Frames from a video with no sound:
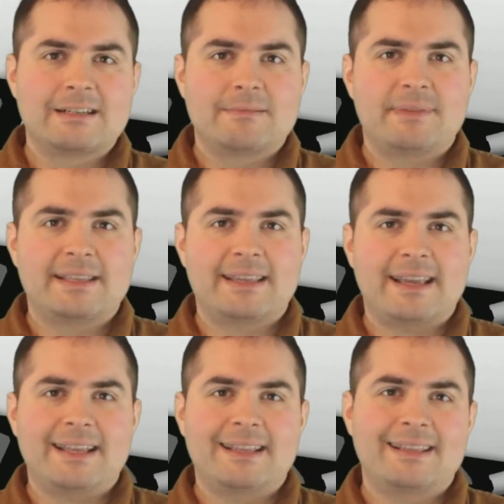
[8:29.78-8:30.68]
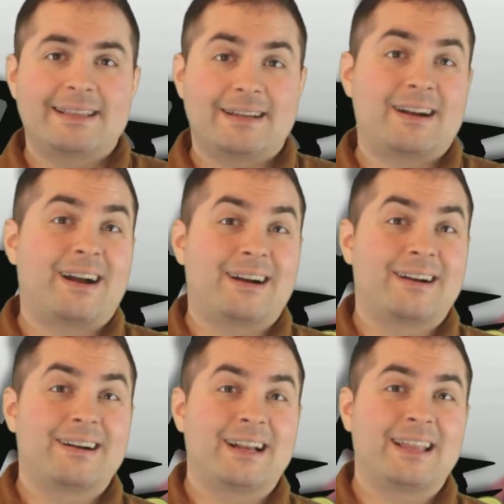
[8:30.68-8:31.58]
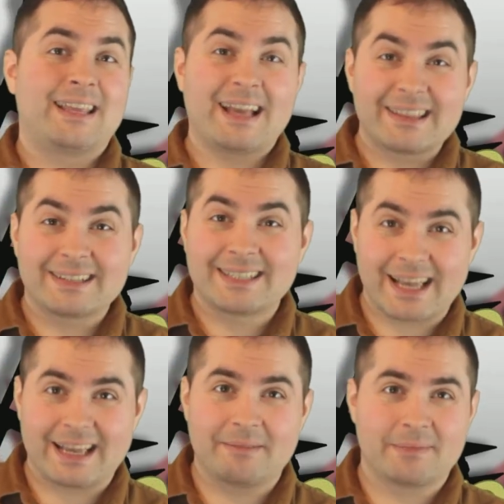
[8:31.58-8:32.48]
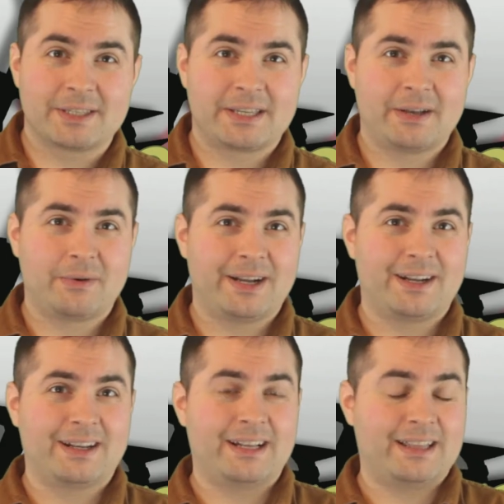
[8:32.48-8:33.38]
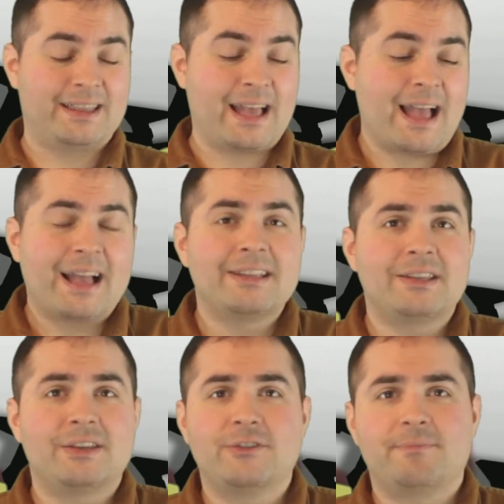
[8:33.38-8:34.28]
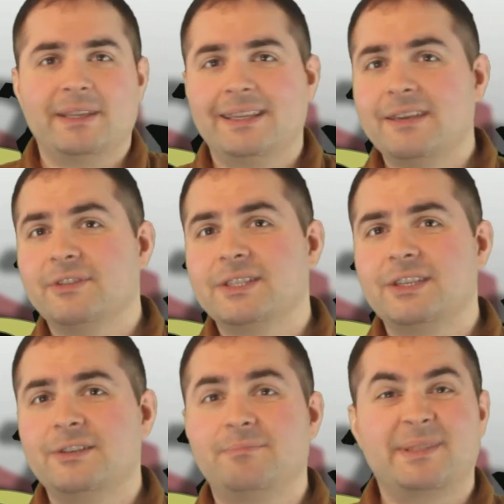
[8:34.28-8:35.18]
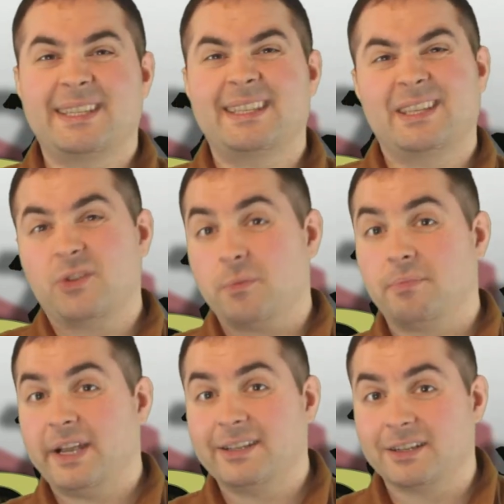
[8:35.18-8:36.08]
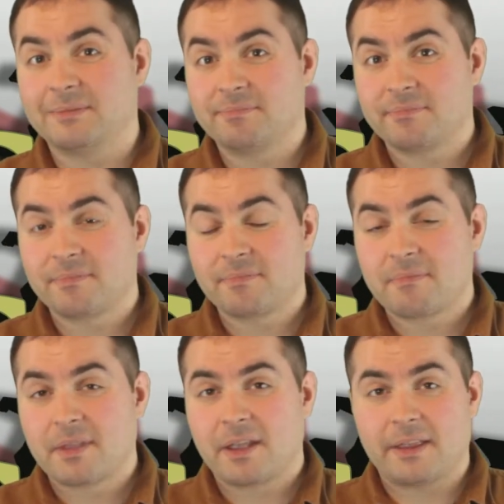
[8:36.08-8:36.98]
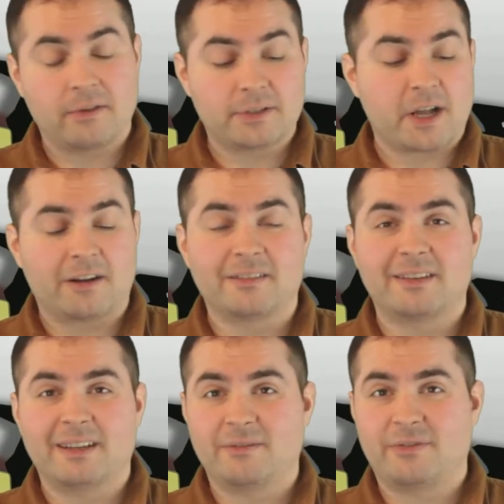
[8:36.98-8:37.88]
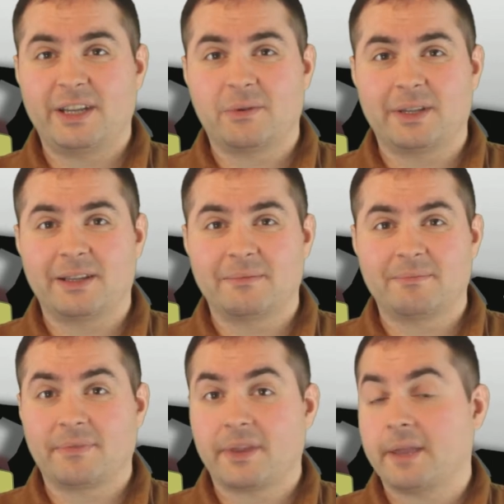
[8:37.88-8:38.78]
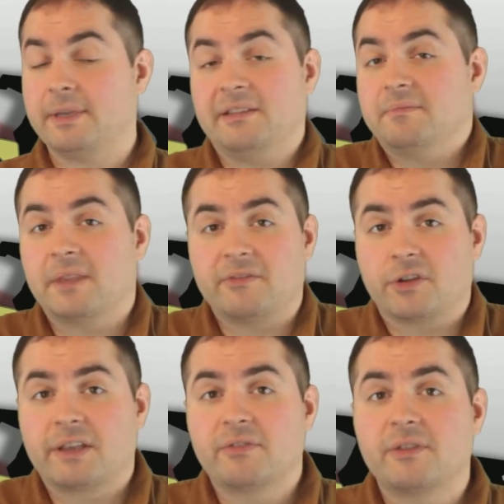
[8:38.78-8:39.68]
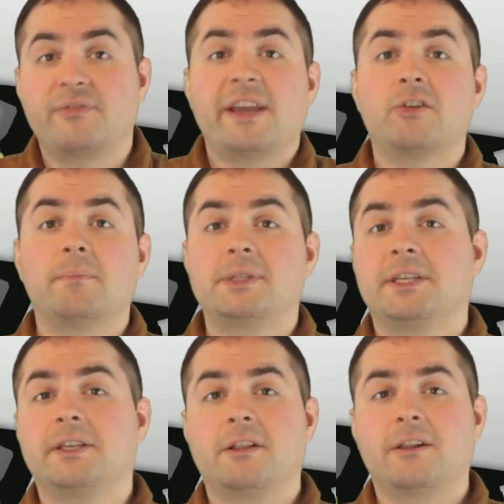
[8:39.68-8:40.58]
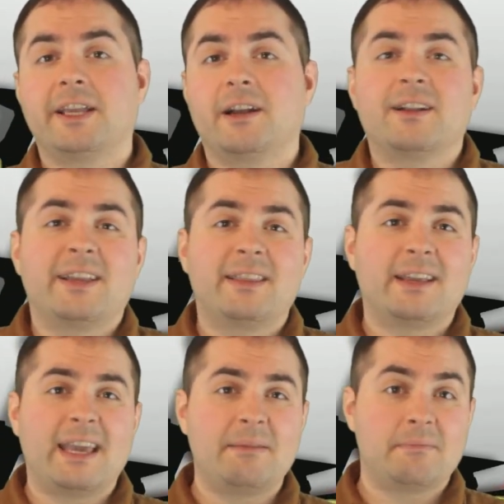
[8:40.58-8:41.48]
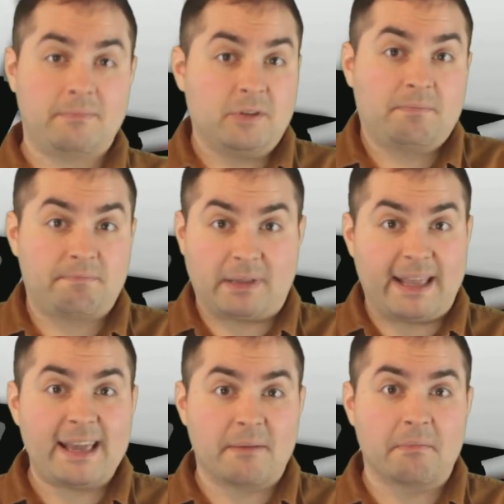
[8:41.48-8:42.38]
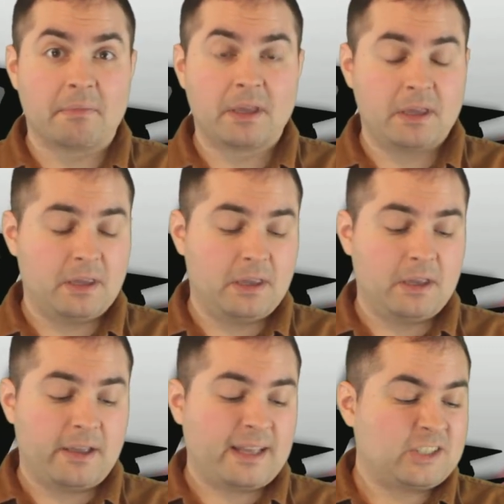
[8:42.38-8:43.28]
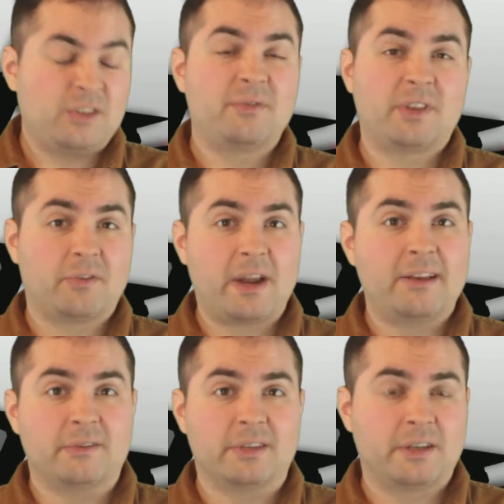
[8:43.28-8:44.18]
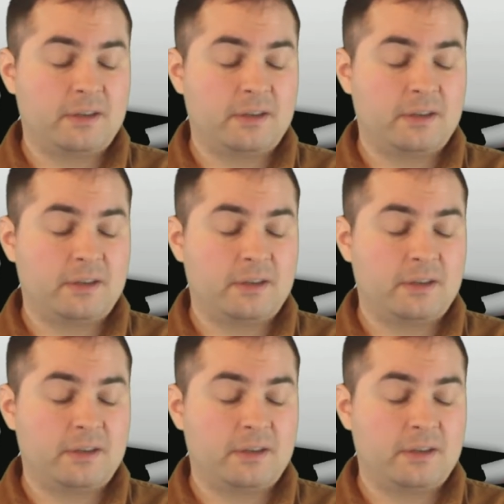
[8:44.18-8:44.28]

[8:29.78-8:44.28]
But then there are the other times where the hand you've been given to you presents a no-brainer, and those aren't infrequent. I mean, if you're given the Pharaoh particularly early in the game, you'll play him, and that's you for the round.